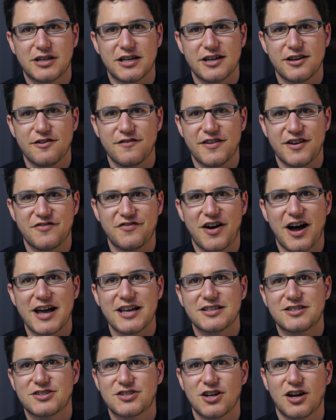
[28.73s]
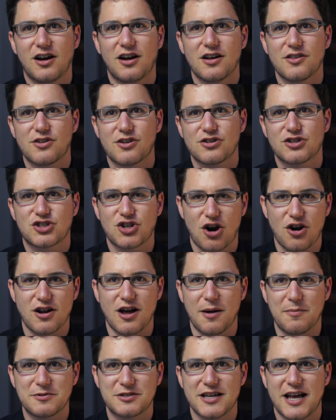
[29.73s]
give advice to other
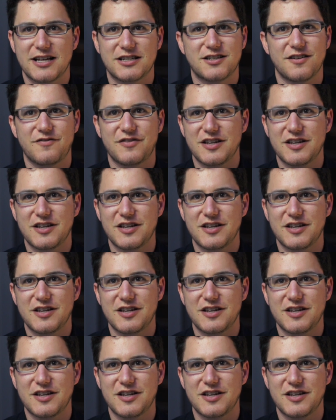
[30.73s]
startups and to